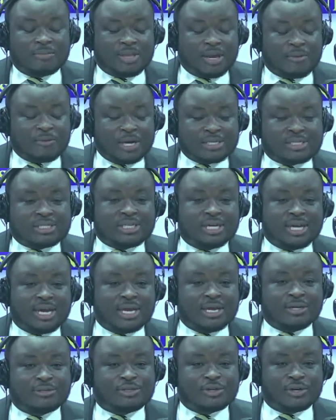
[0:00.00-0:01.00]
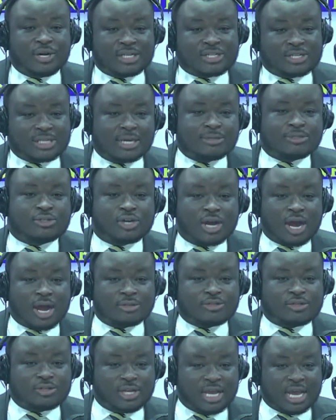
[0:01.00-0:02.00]
the western to the
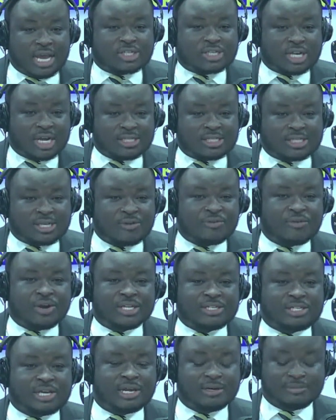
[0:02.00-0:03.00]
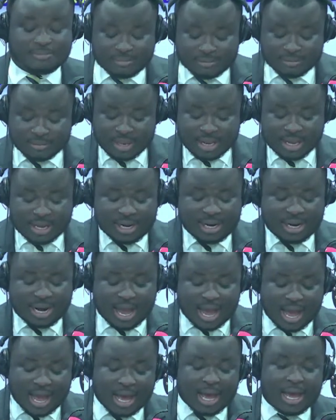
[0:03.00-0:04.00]
central to the Ashanti region.
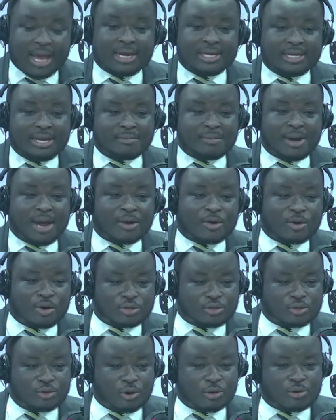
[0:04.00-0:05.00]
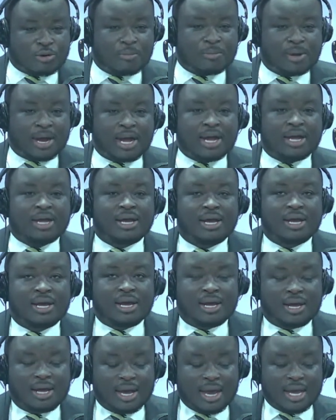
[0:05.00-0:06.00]
Now, any man across the group,
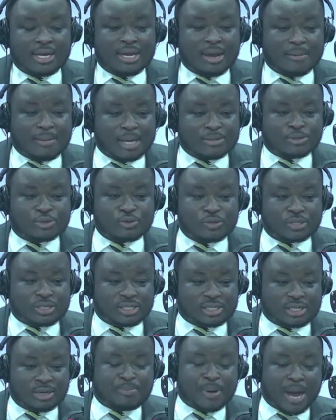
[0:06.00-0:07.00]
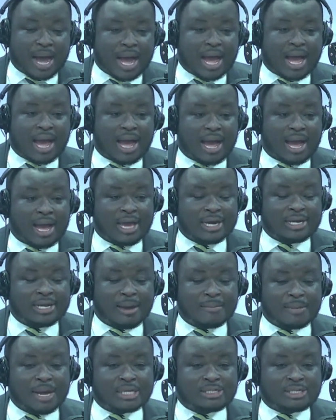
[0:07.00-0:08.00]
any man who is here,
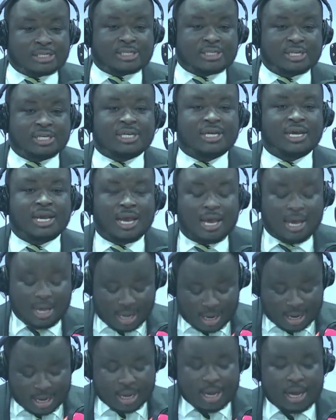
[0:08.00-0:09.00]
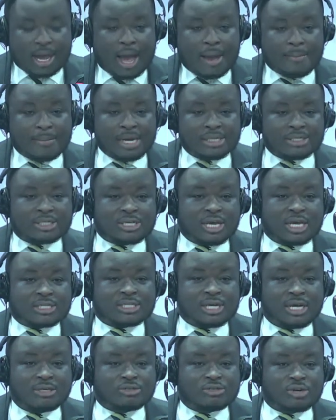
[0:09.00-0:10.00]
any man is here. Amansia
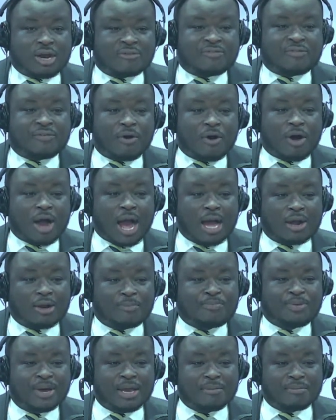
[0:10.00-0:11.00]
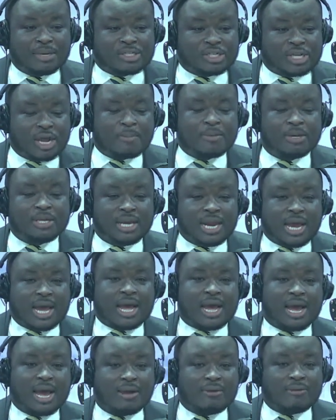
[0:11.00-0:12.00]
Central for an Opey Michia
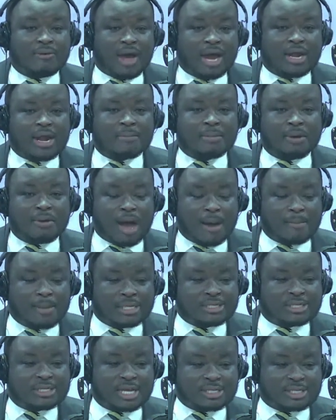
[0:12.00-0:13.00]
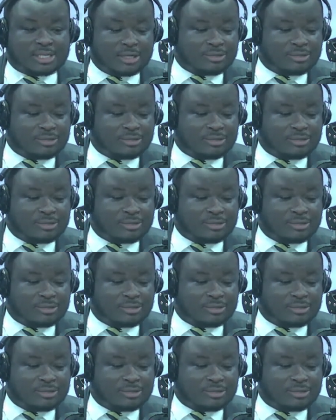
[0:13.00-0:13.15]
Munina and Ranamiwa Amansia